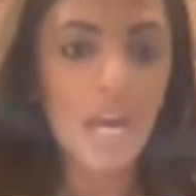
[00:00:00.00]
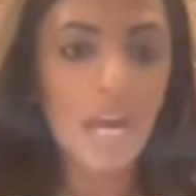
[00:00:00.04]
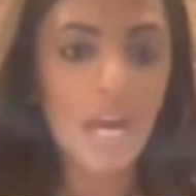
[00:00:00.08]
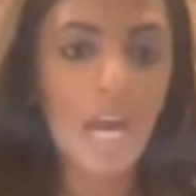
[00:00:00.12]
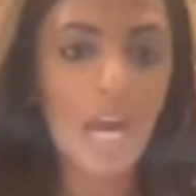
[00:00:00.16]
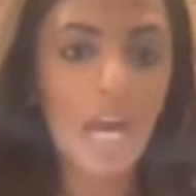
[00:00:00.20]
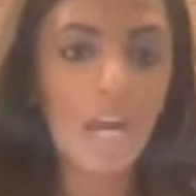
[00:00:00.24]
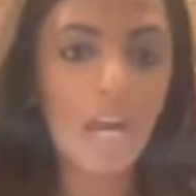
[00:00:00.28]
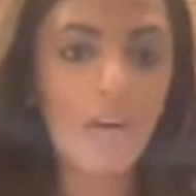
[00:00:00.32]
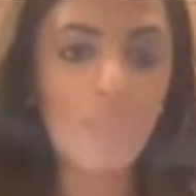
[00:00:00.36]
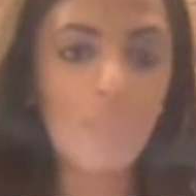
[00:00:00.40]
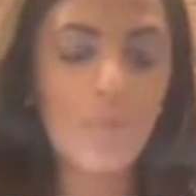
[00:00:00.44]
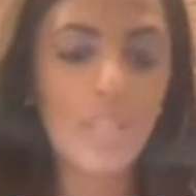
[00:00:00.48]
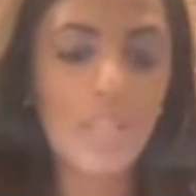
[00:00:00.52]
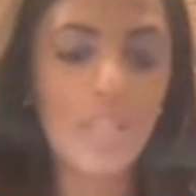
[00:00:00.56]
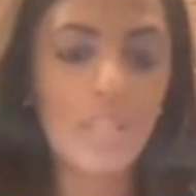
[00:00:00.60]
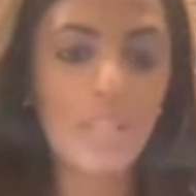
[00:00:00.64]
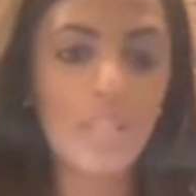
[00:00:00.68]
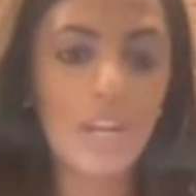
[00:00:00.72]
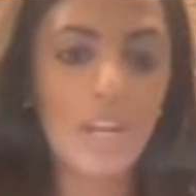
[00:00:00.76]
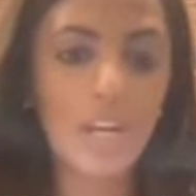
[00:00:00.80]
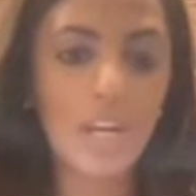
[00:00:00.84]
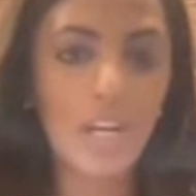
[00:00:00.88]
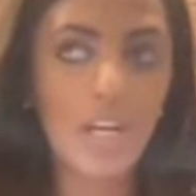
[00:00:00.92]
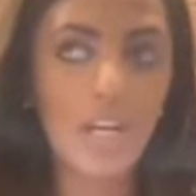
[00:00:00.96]
Um,
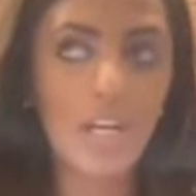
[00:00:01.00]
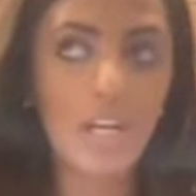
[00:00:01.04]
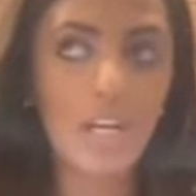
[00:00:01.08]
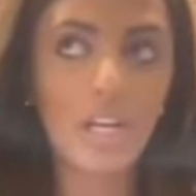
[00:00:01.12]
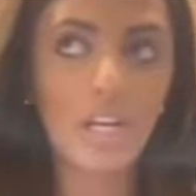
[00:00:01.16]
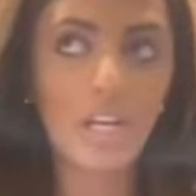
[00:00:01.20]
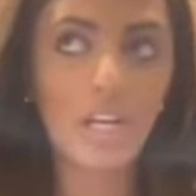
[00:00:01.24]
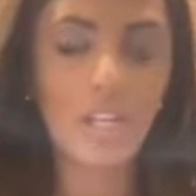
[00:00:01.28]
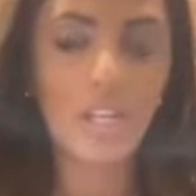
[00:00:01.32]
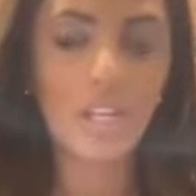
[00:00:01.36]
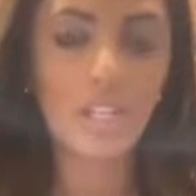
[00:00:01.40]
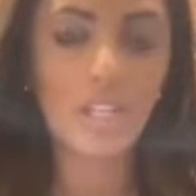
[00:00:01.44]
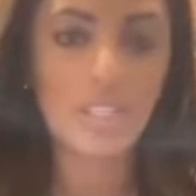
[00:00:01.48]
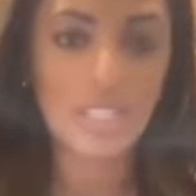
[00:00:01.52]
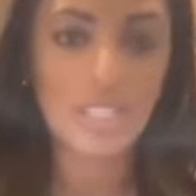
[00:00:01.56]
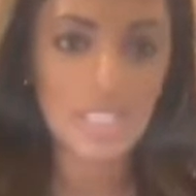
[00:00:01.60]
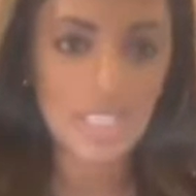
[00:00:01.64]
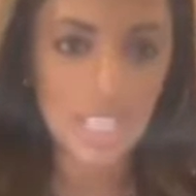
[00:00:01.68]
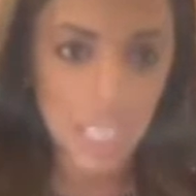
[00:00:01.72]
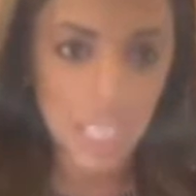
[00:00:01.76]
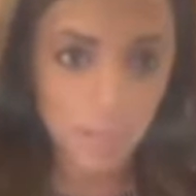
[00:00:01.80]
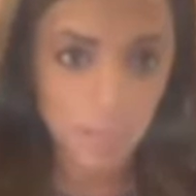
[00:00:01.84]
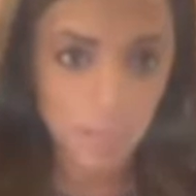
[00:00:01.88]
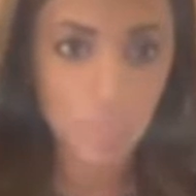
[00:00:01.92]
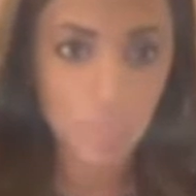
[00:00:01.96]
they're
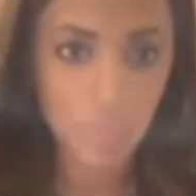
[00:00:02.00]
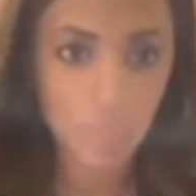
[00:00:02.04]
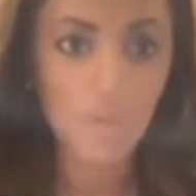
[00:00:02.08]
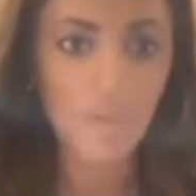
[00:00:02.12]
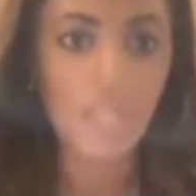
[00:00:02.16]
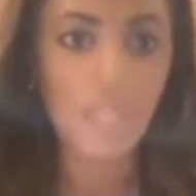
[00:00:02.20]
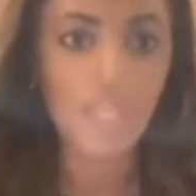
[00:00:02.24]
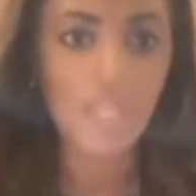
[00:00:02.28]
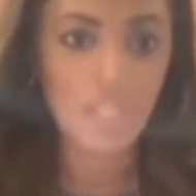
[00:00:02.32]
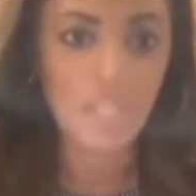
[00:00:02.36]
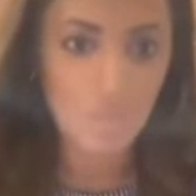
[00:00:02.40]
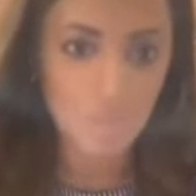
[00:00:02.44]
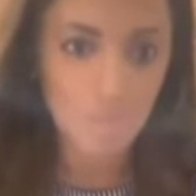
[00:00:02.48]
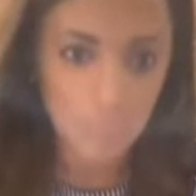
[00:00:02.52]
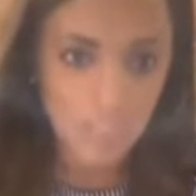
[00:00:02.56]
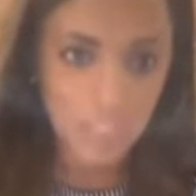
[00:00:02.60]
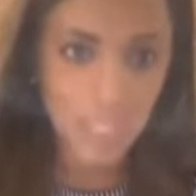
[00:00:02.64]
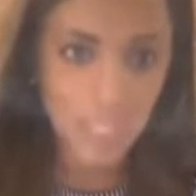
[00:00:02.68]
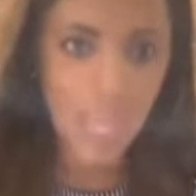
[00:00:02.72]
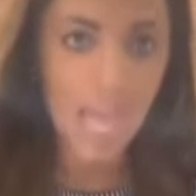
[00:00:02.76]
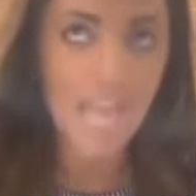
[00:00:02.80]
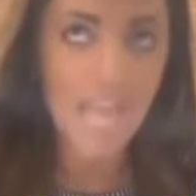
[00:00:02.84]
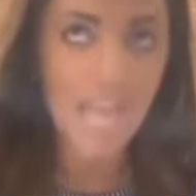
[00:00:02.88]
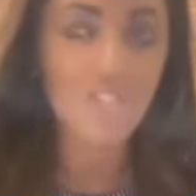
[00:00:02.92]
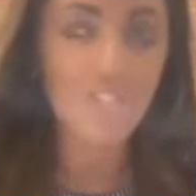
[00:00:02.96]
same people that use
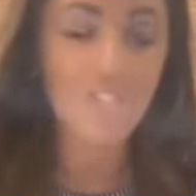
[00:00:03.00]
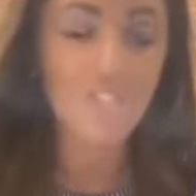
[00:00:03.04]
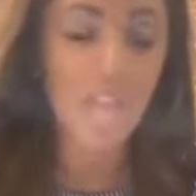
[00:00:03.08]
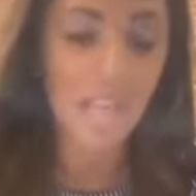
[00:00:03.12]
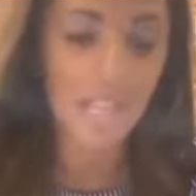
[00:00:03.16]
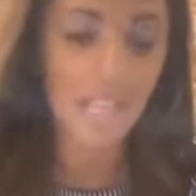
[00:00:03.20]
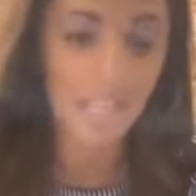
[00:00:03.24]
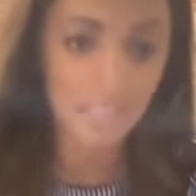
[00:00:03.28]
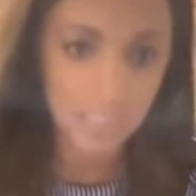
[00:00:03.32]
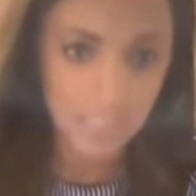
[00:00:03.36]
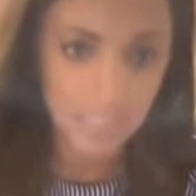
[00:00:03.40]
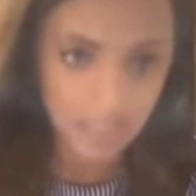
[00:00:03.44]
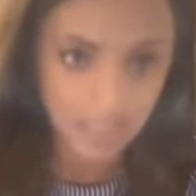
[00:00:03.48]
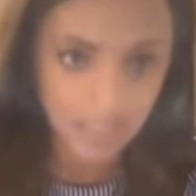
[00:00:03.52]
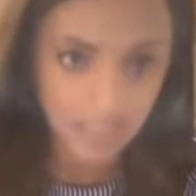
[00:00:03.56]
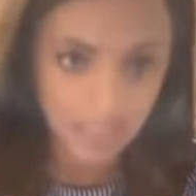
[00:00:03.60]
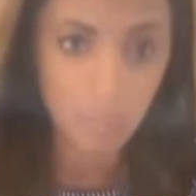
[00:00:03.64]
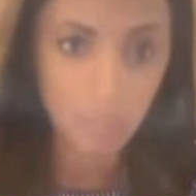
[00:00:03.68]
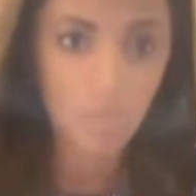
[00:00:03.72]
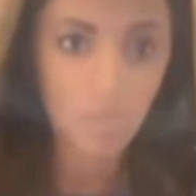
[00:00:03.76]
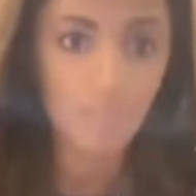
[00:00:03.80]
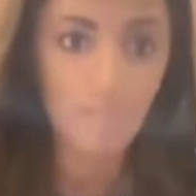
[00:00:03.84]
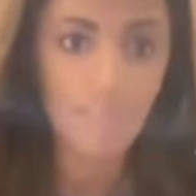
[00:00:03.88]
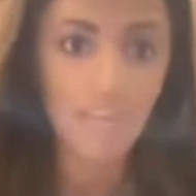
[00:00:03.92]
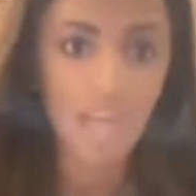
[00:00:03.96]
that hashtag, at least
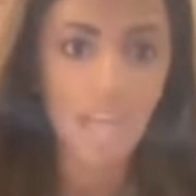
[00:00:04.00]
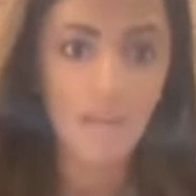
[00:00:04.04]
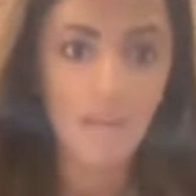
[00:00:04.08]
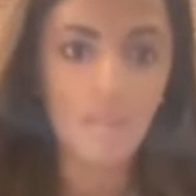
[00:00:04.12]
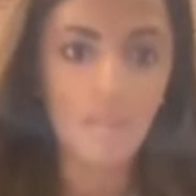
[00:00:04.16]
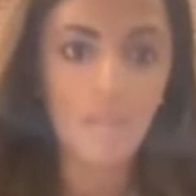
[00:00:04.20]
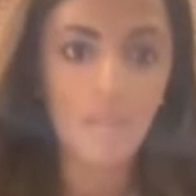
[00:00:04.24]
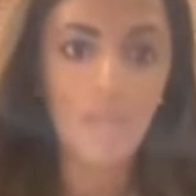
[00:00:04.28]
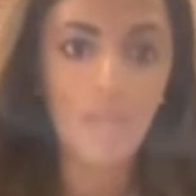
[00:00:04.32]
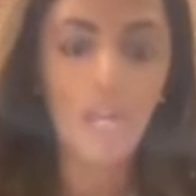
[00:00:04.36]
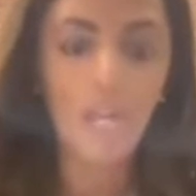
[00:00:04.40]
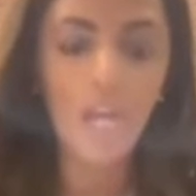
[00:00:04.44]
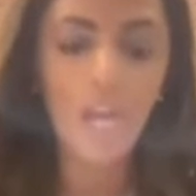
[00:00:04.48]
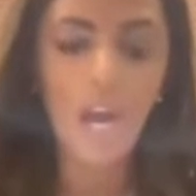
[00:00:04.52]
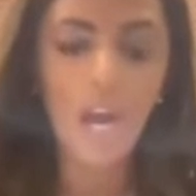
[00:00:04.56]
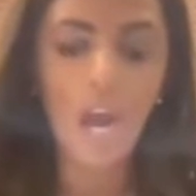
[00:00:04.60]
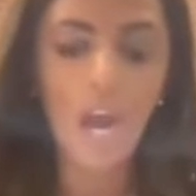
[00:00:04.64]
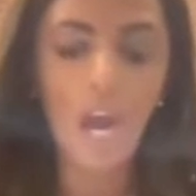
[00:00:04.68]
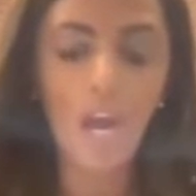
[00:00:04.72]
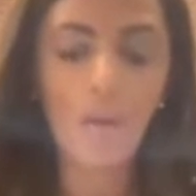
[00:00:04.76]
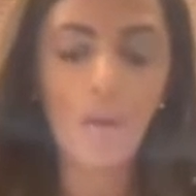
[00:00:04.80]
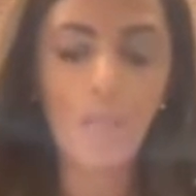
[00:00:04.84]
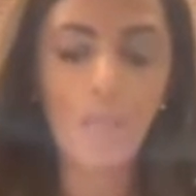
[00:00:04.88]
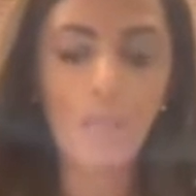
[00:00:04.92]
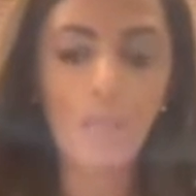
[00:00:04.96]
some of them.
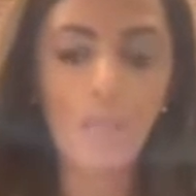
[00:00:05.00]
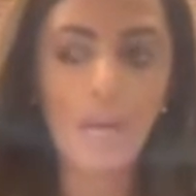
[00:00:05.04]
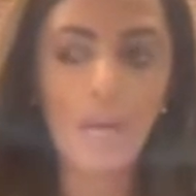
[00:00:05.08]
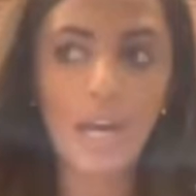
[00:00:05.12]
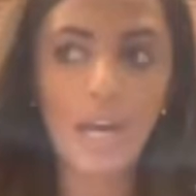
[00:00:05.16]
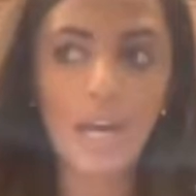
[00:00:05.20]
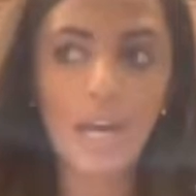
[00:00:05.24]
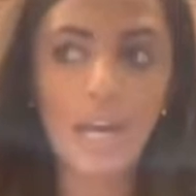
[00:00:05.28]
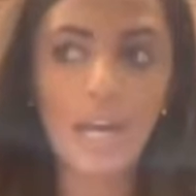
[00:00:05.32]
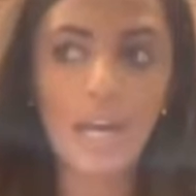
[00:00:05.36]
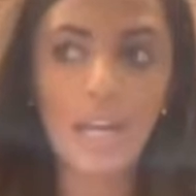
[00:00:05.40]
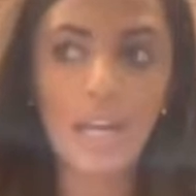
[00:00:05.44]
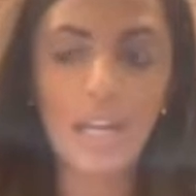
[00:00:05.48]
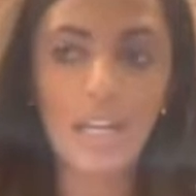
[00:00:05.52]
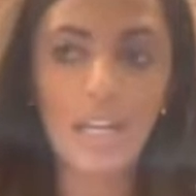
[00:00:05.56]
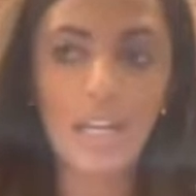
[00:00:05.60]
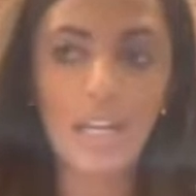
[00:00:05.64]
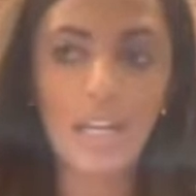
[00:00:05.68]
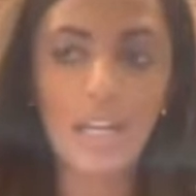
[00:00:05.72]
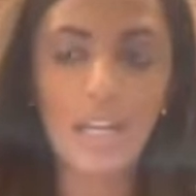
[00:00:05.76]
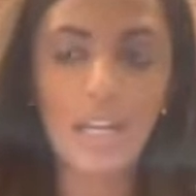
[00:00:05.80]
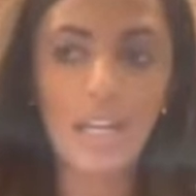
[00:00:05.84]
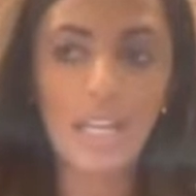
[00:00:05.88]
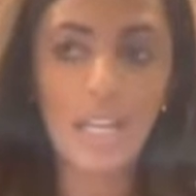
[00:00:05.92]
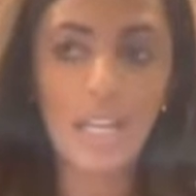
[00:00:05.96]
Um, uh,